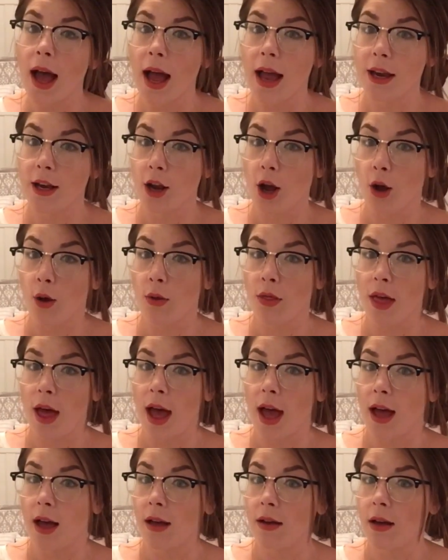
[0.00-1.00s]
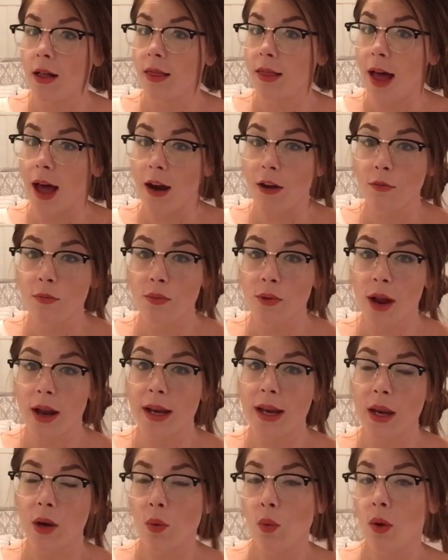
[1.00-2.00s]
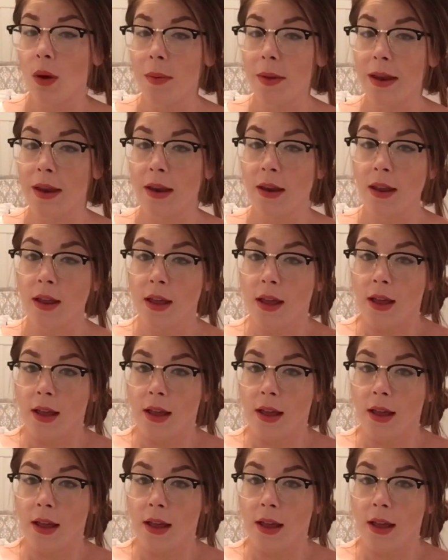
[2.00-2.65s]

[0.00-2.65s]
I know that a lot of pregnant women